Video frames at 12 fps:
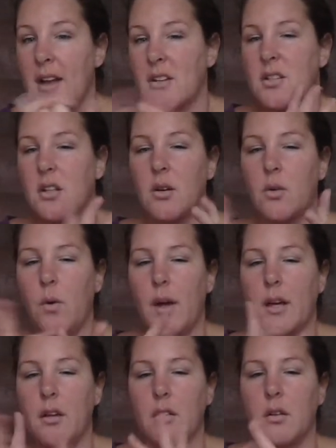just a
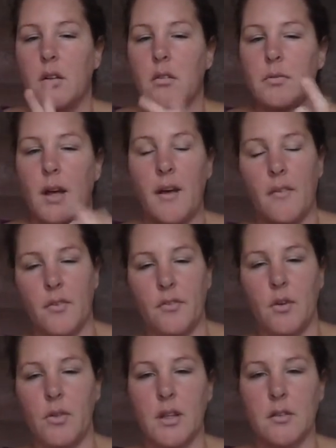quick little, I have a
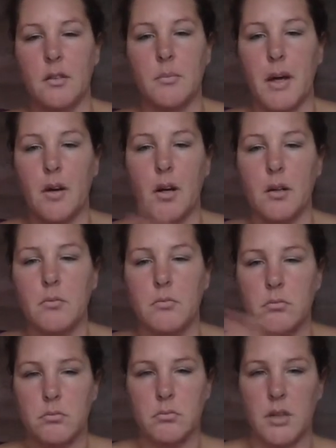few things in the background
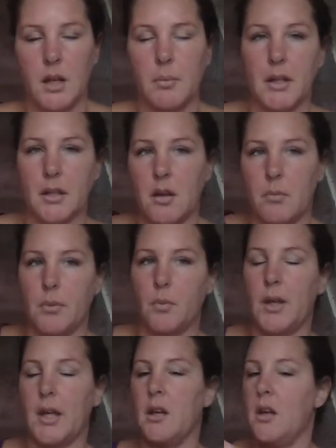that I picked up, but
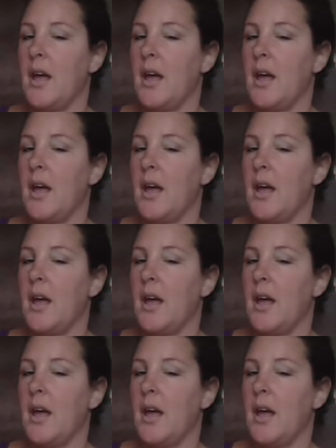we can.